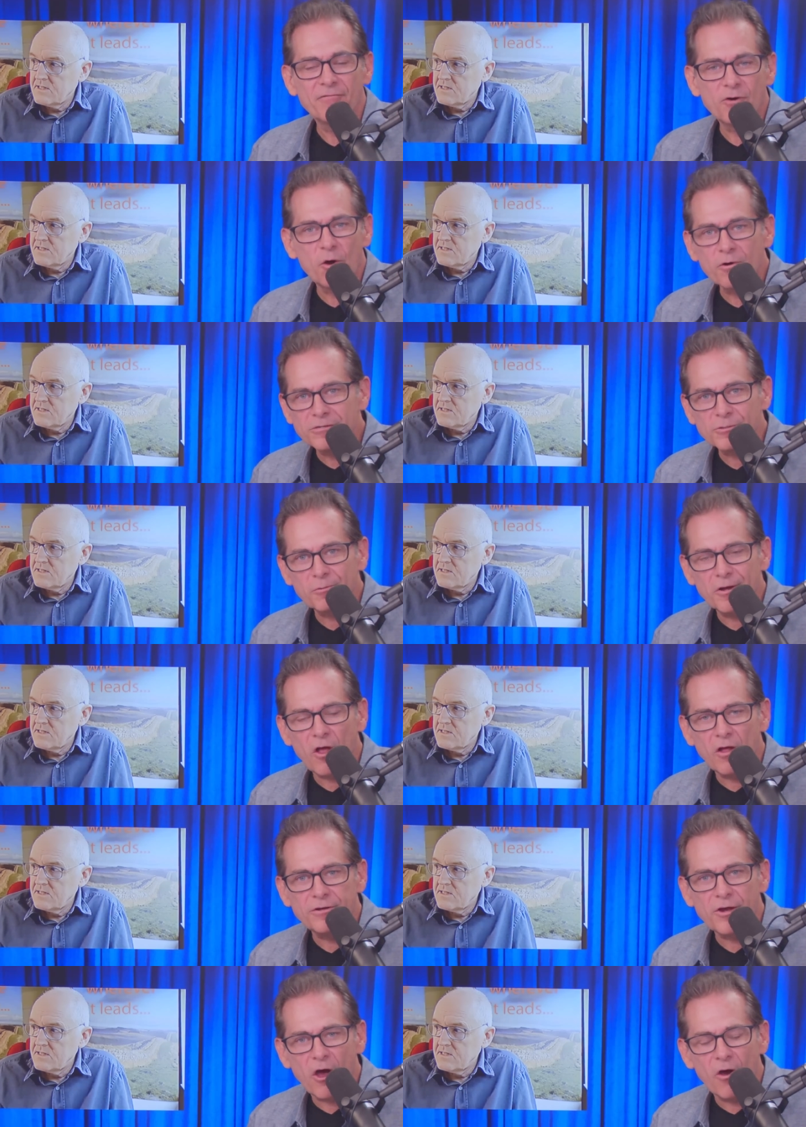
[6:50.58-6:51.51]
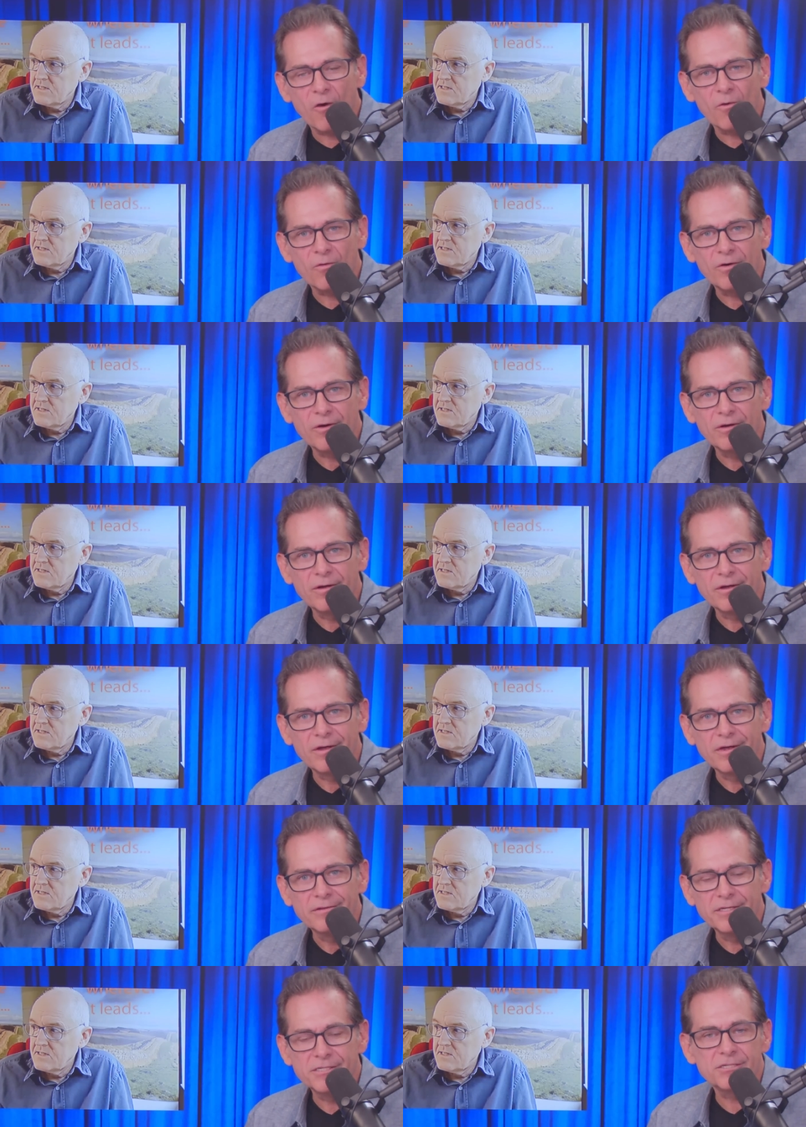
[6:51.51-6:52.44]
Speaker 1: of course, we all know
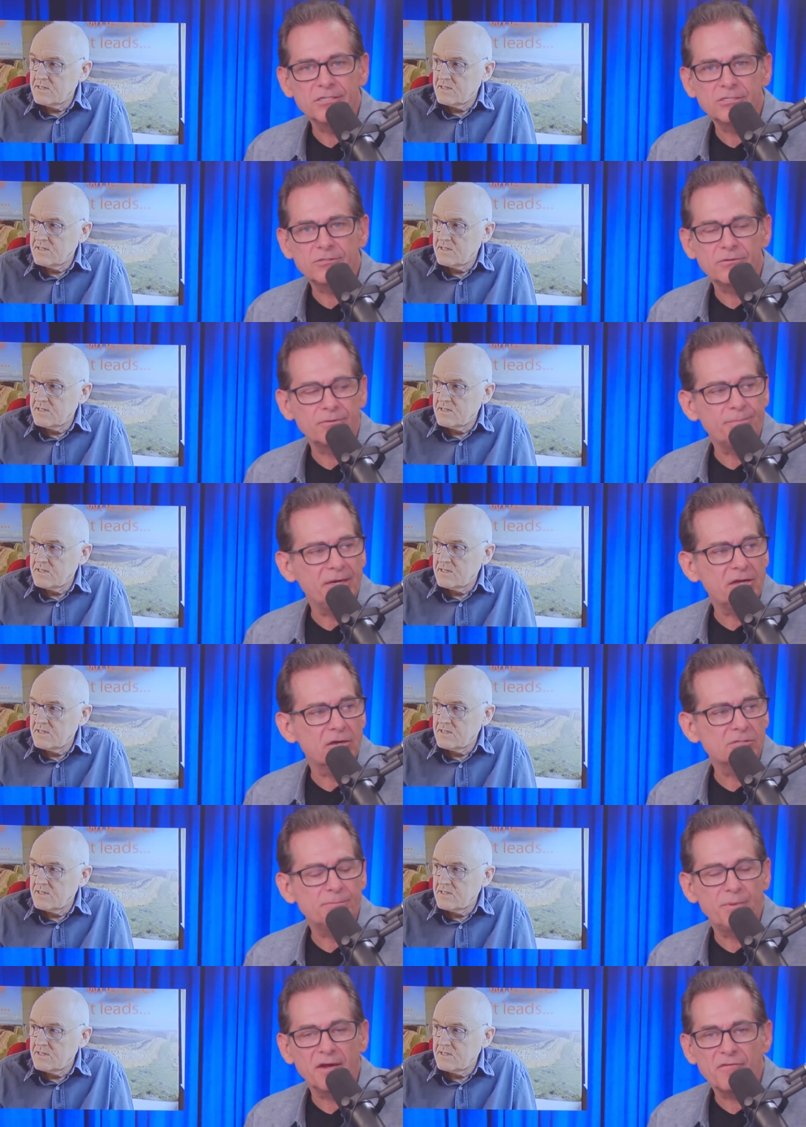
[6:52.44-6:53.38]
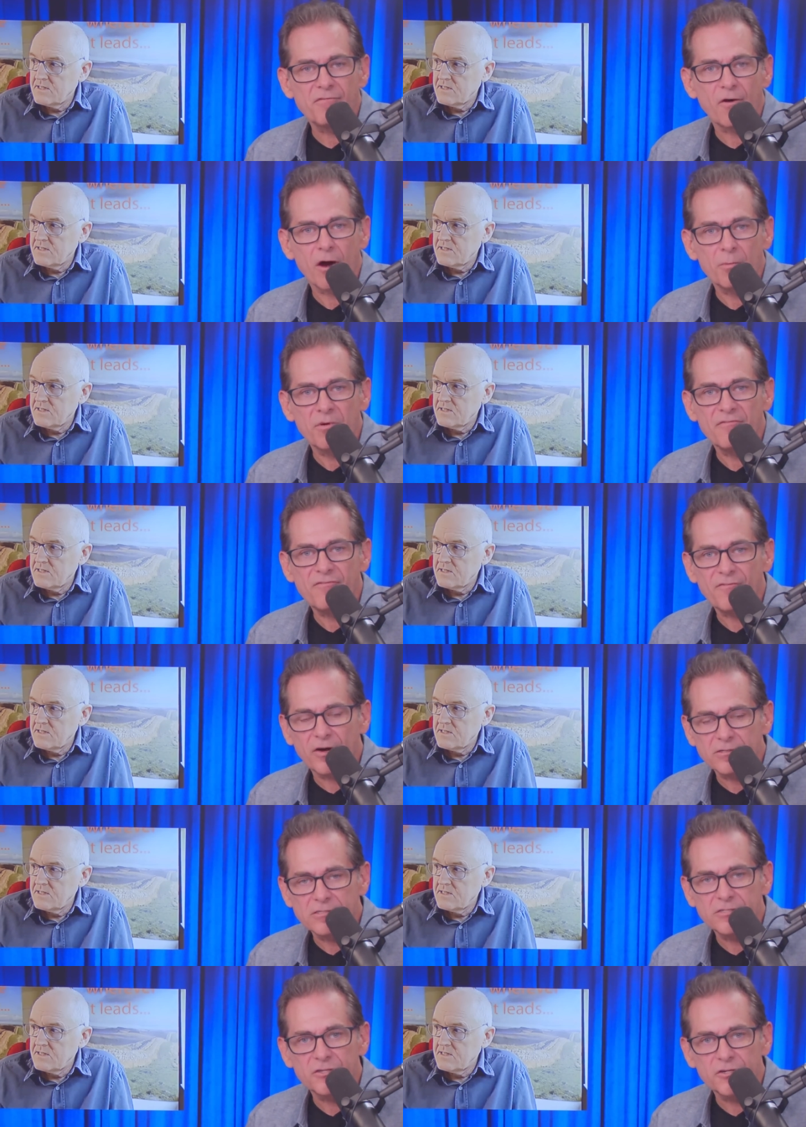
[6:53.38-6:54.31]
this is because Big Pharma
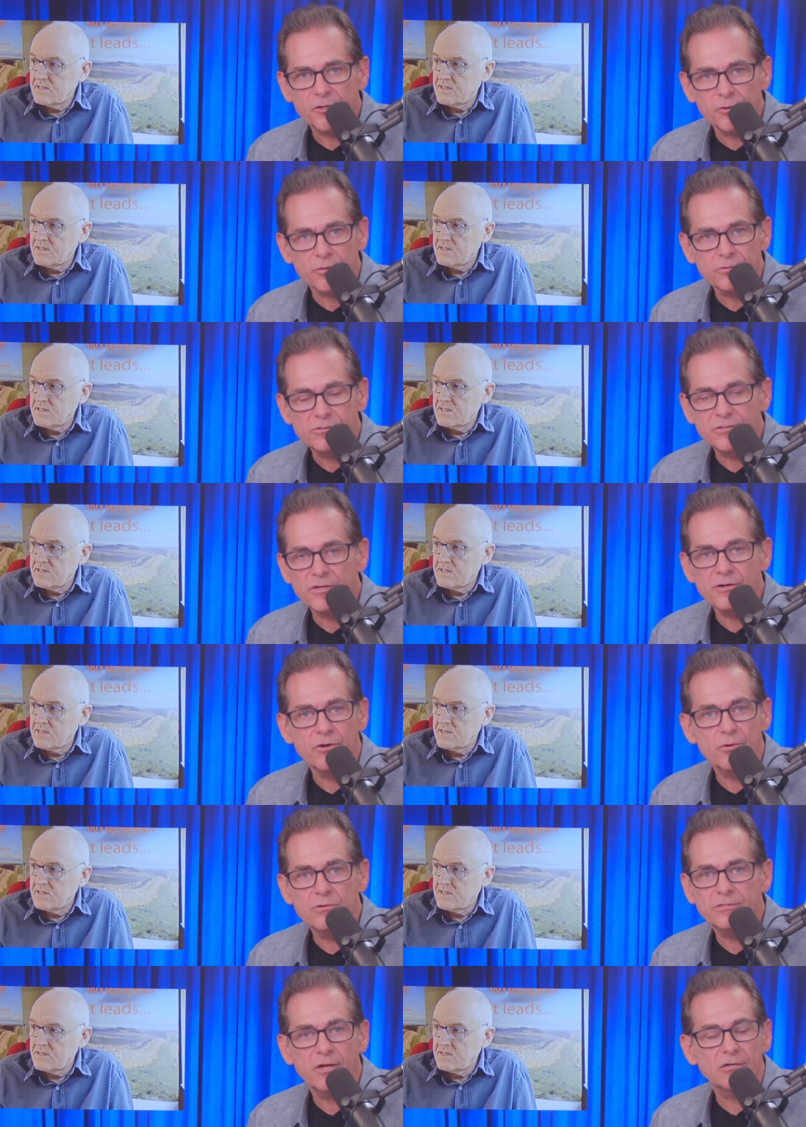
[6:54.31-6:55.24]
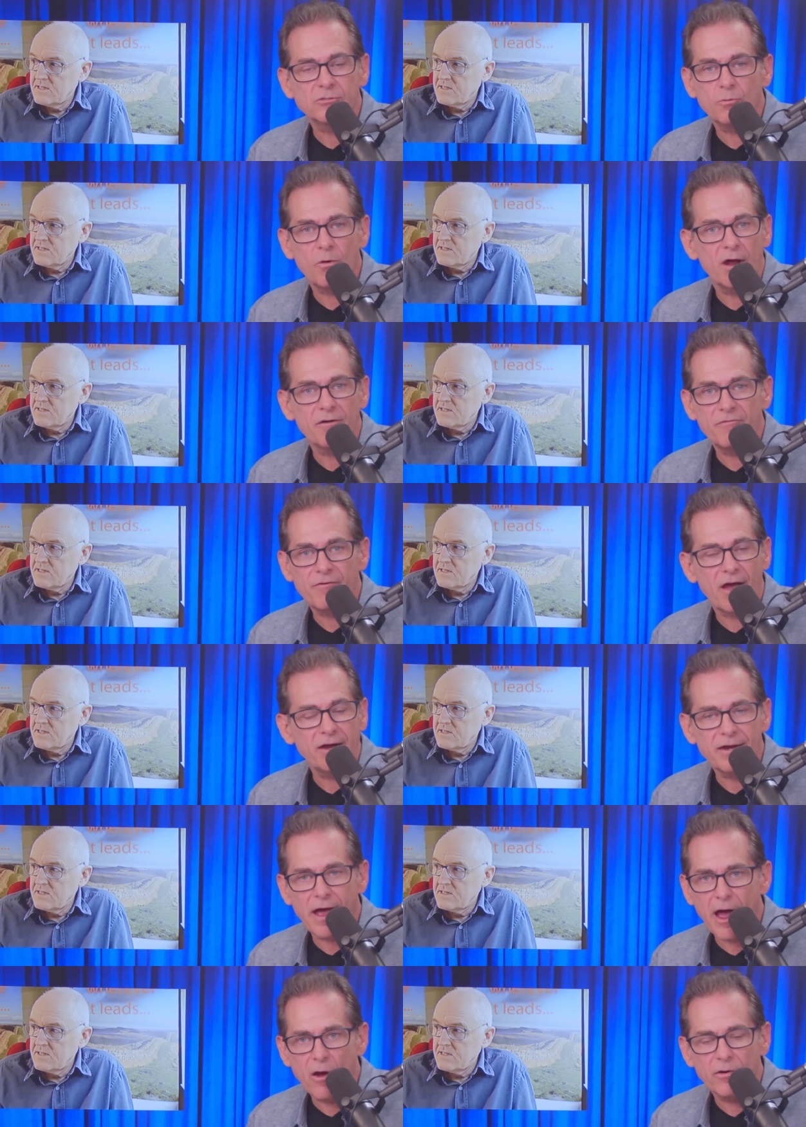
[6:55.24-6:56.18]
funds the news. The news doesn't want to
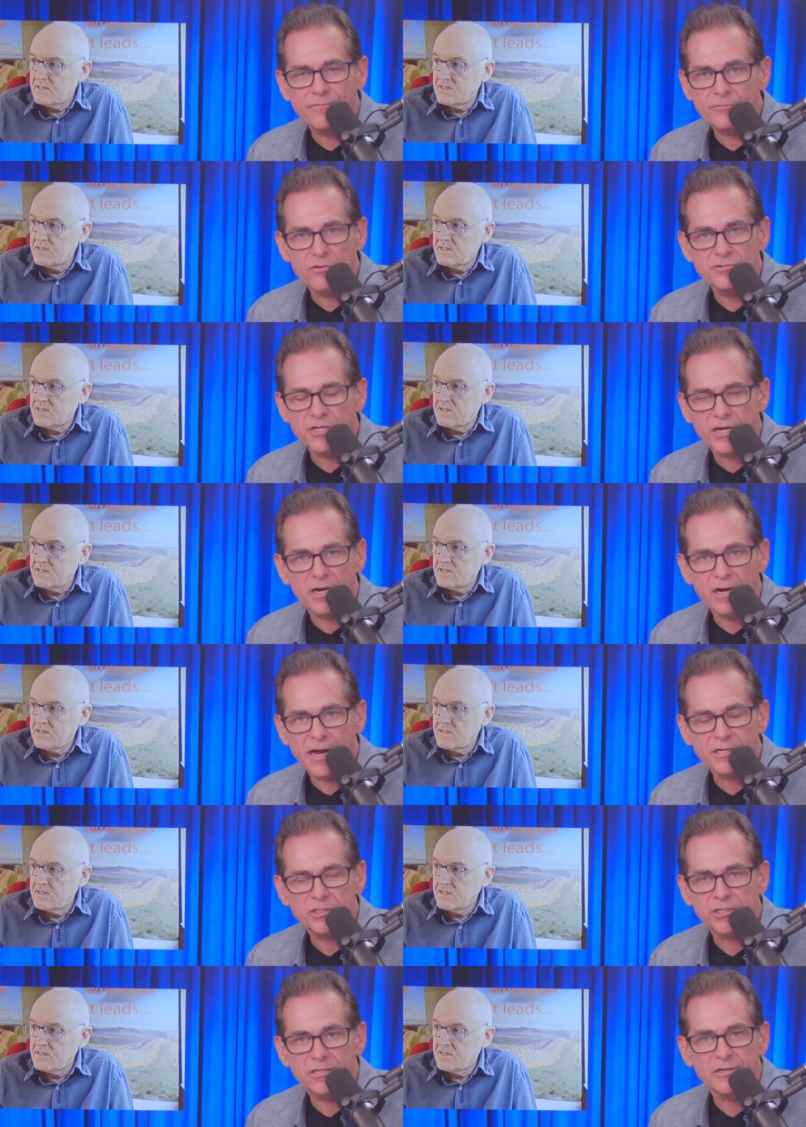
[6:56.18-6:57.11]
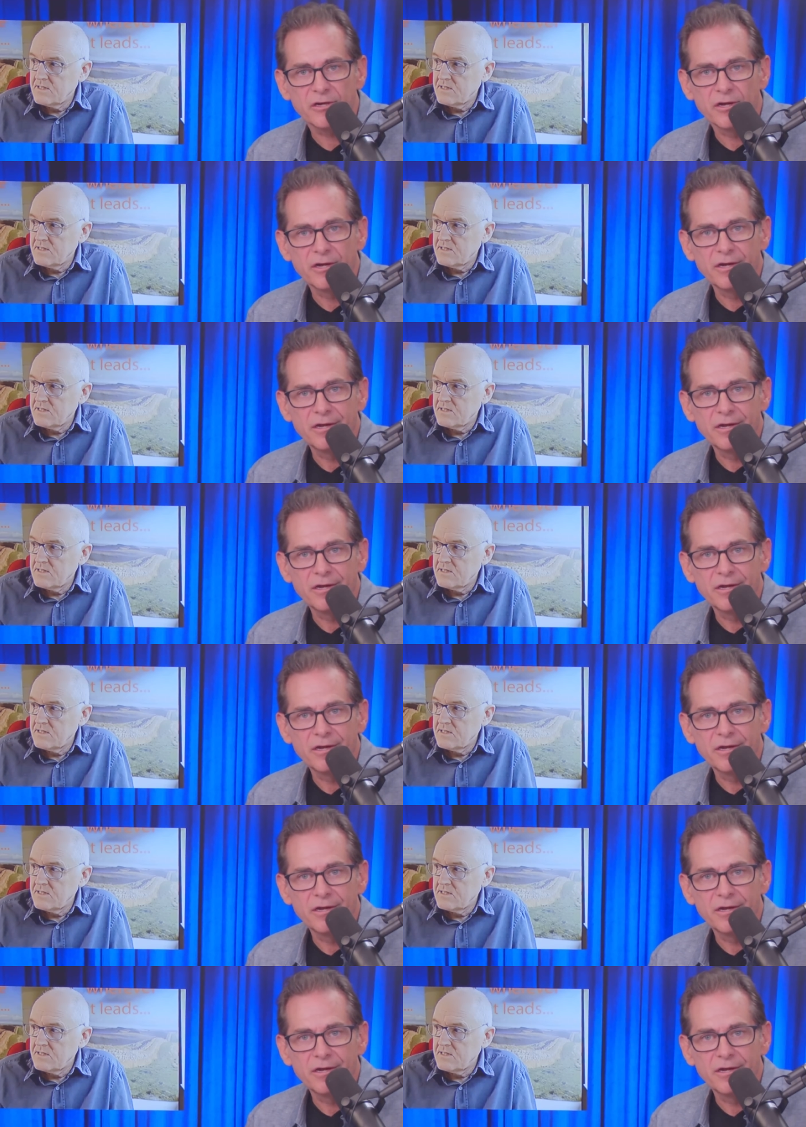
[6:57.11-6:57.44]
find out if there's a connection